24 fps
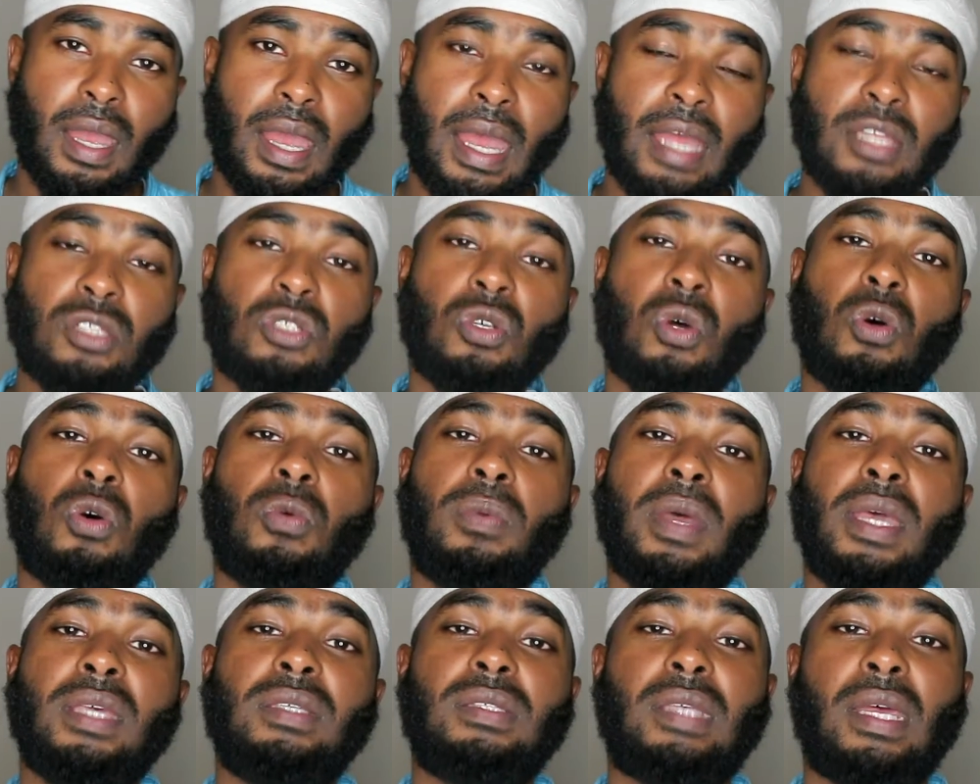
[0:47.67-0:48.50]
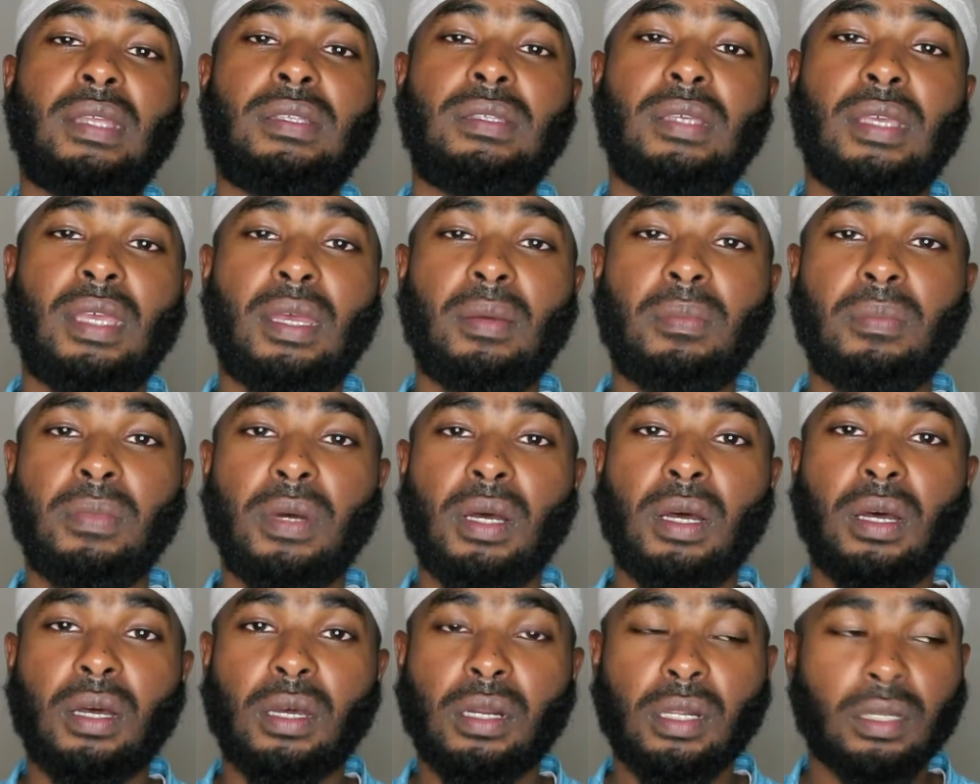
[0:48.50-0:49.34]
And so Ubay said to him,
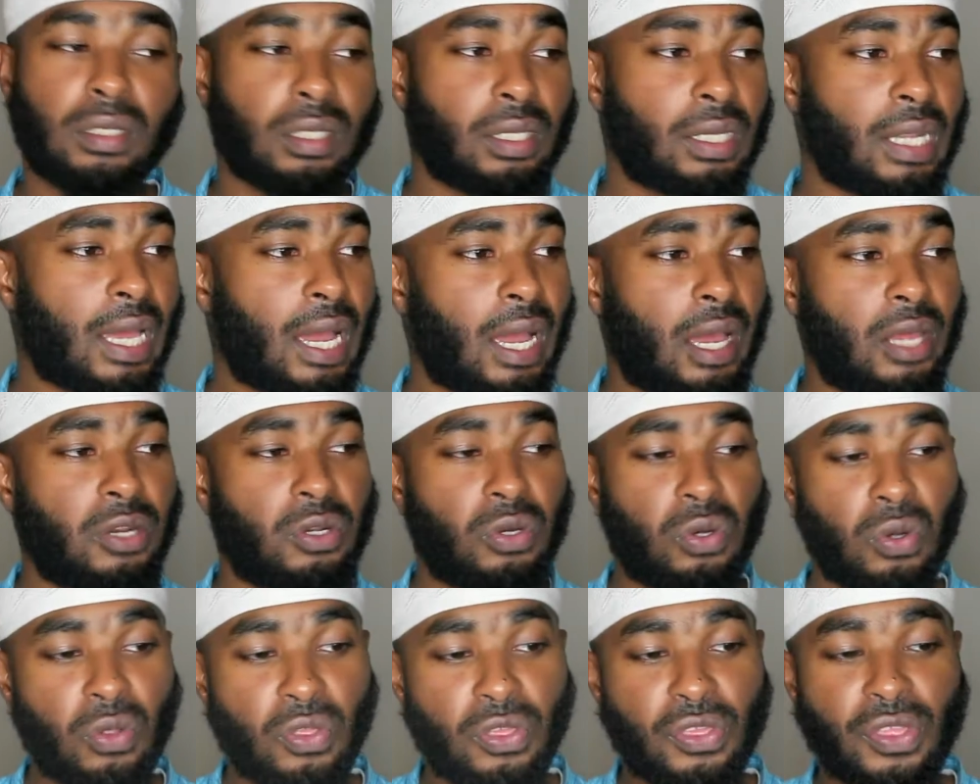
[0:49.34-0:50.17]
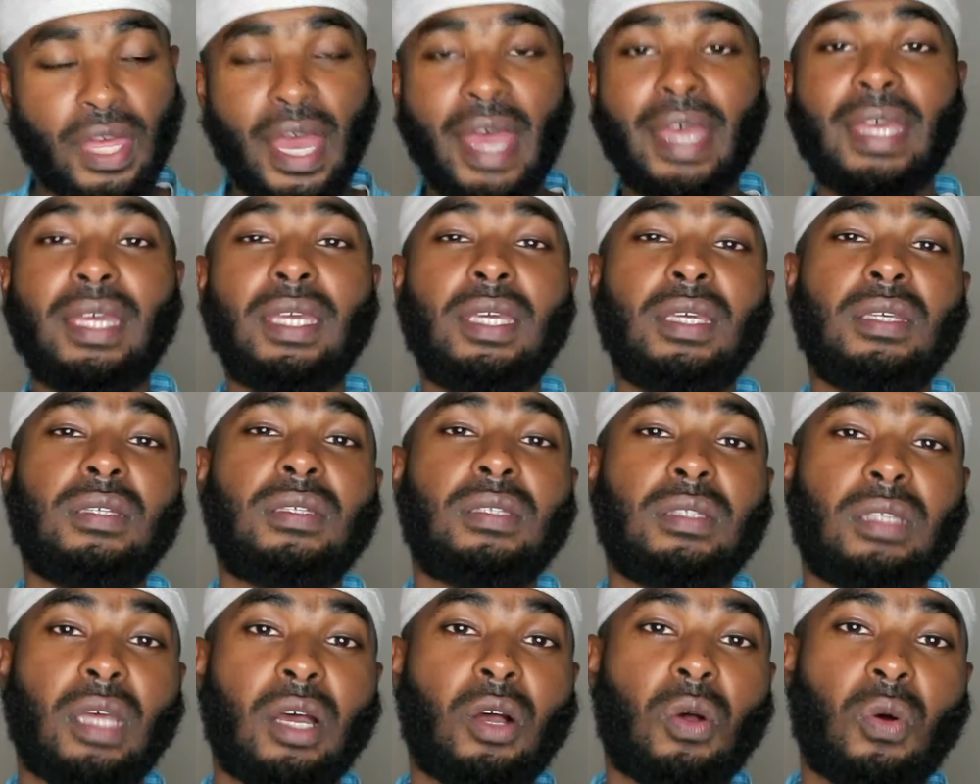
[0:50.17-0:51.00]
radiallahu anhu, that
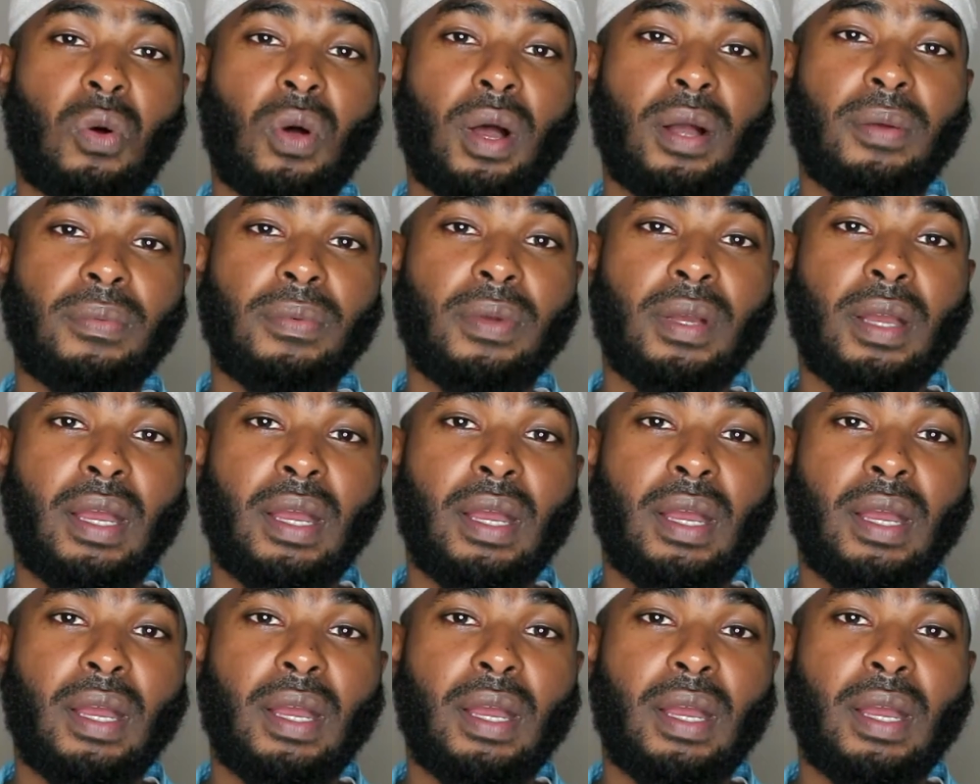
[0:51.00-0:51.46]
is taqwa.